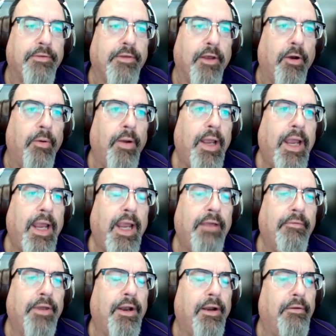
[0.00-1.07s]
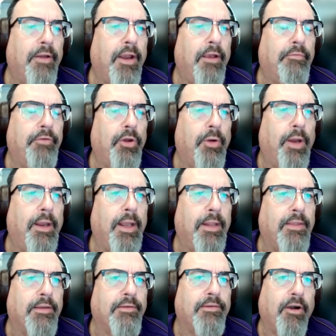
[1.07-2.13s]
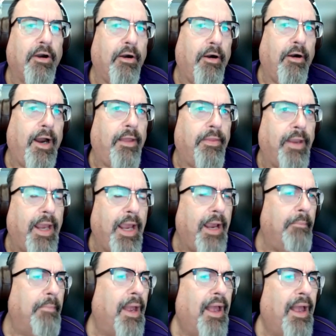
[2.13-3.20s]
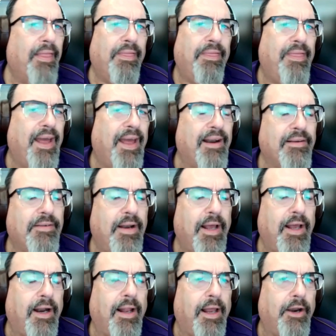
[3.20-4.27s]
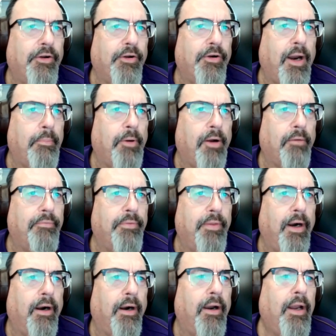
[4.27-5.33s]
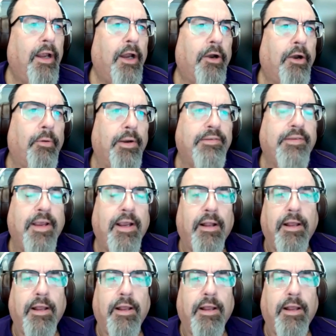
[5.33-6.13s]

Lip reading: So even if you get the starter out of the game, there's not a lot of drop off there. Chris Sale